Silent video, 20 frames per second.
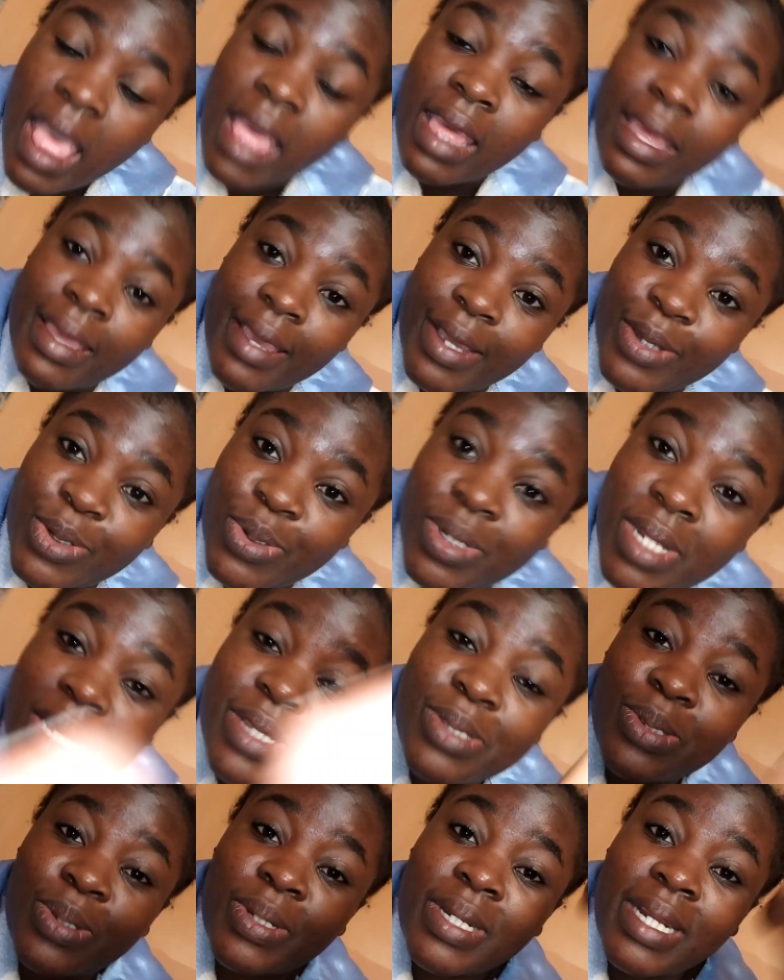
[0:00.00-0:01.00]
Yeah, today
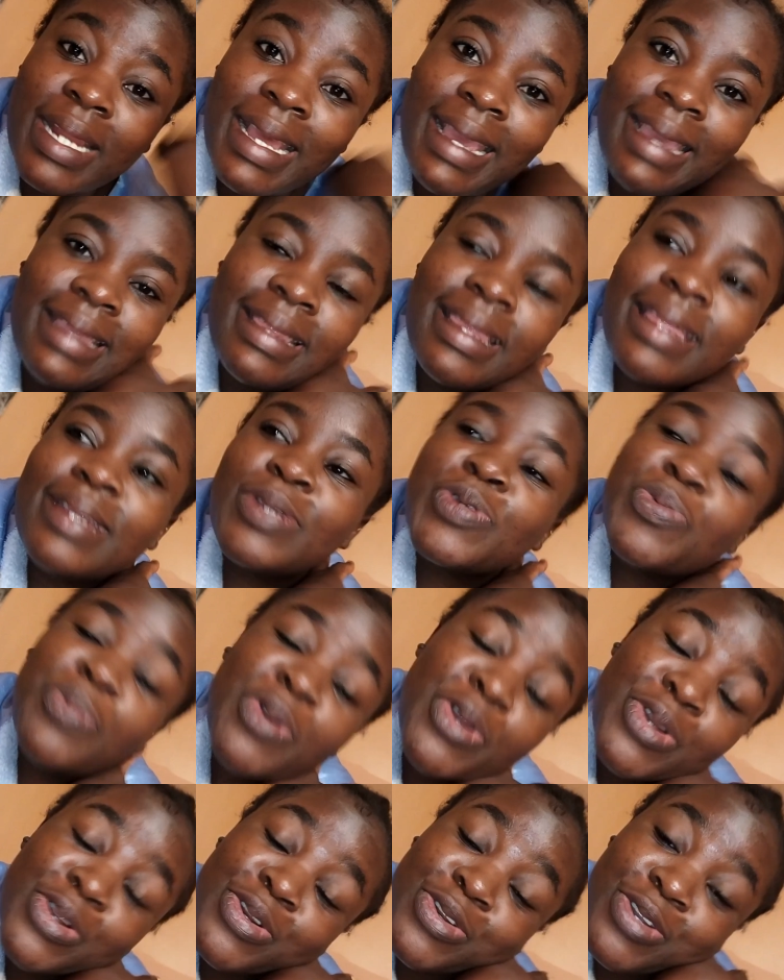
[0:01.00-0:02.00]
is on 9th.
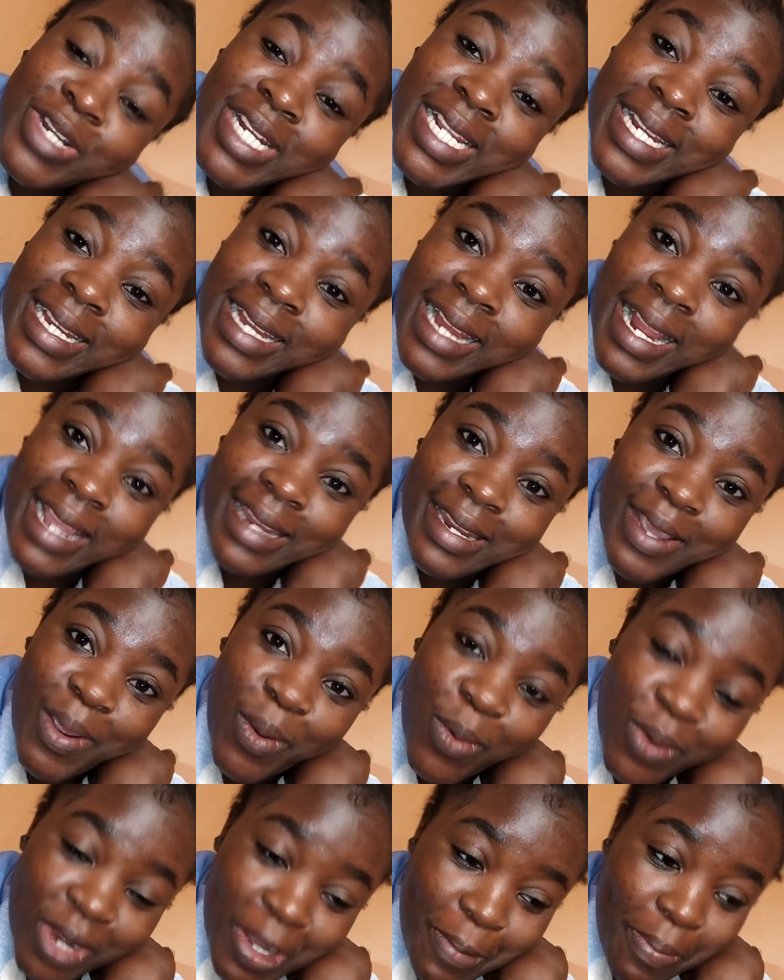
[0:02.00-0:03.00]
Tomorrow ndo deadline ya
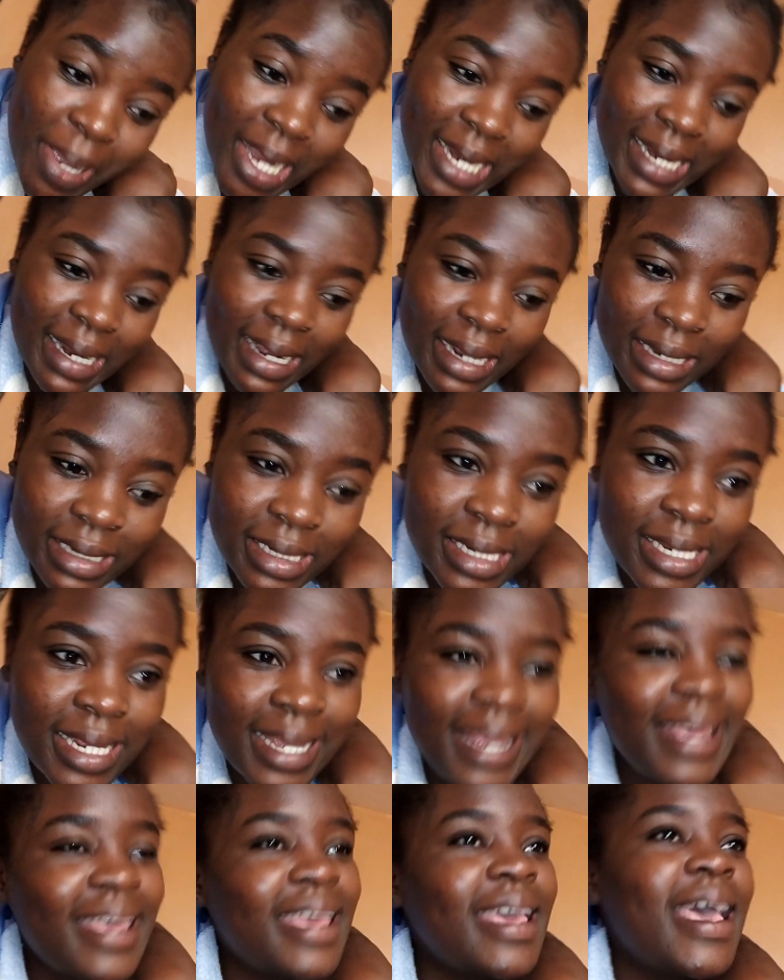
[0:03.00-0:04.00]
kulipa rent.
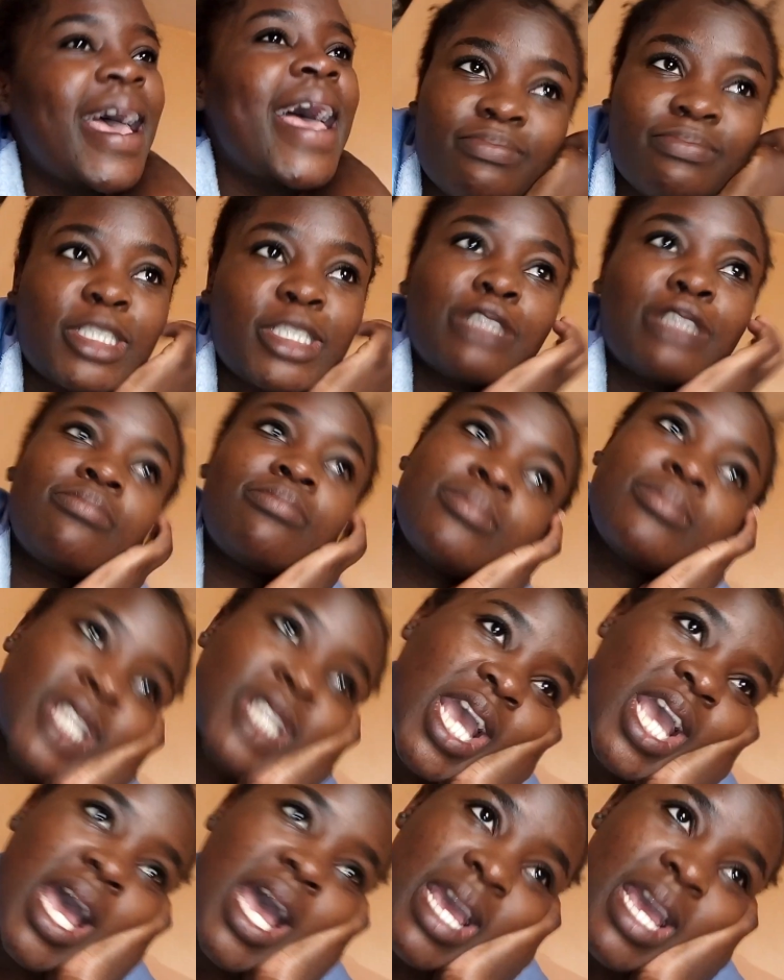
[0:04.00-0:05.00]

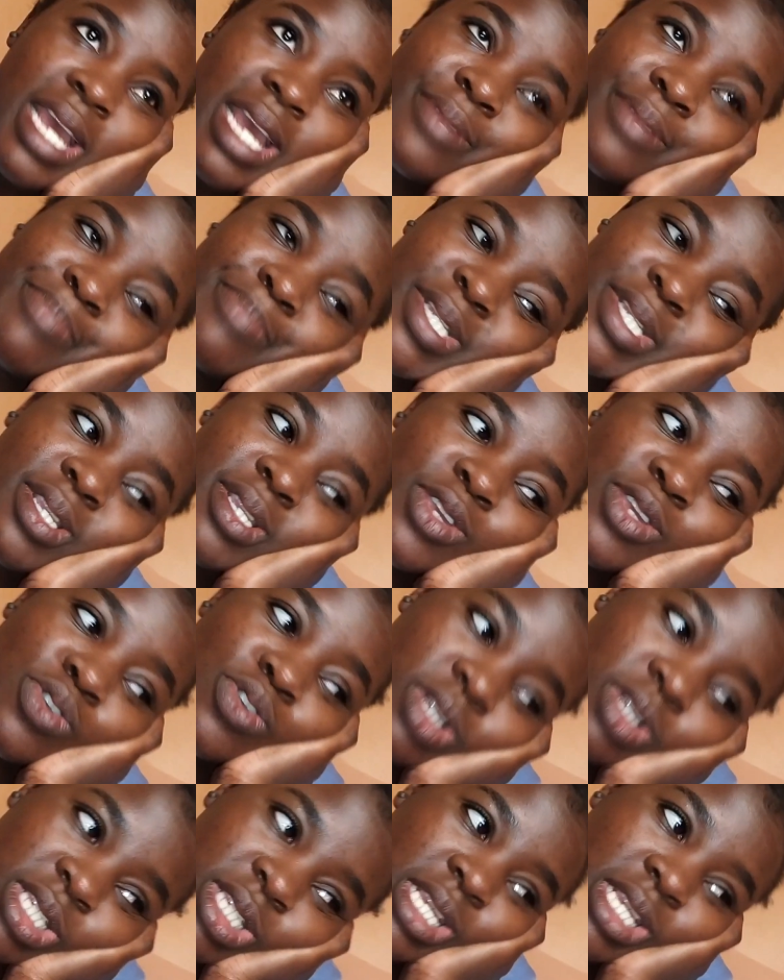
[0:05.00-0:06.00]
I heard Miss
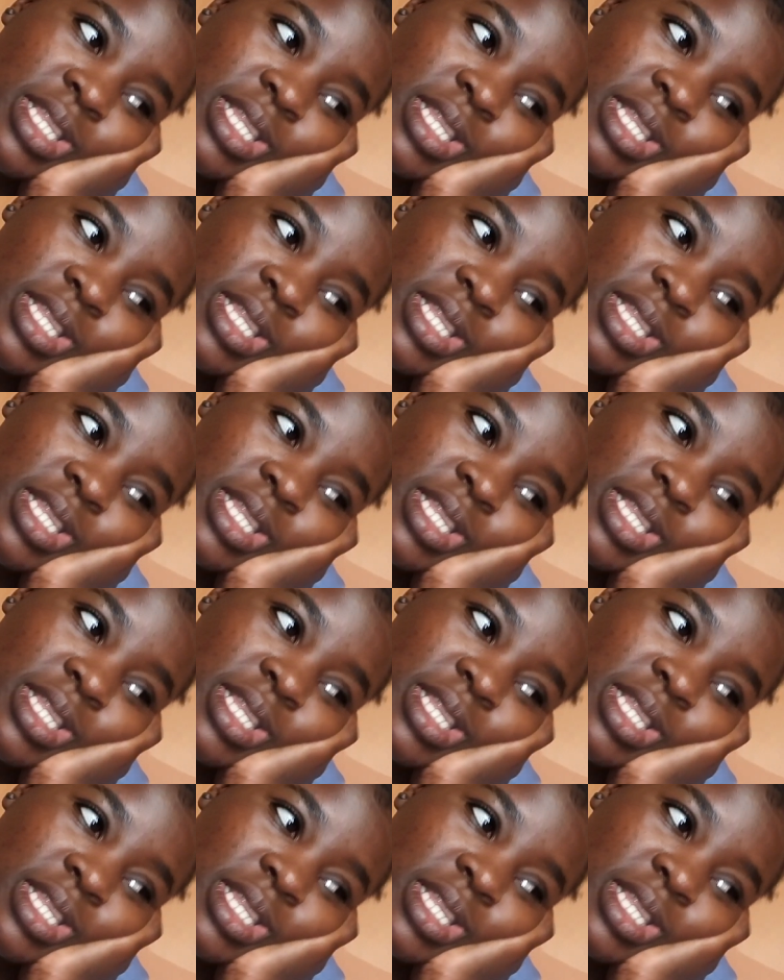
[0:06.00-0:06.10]
Kinyua saying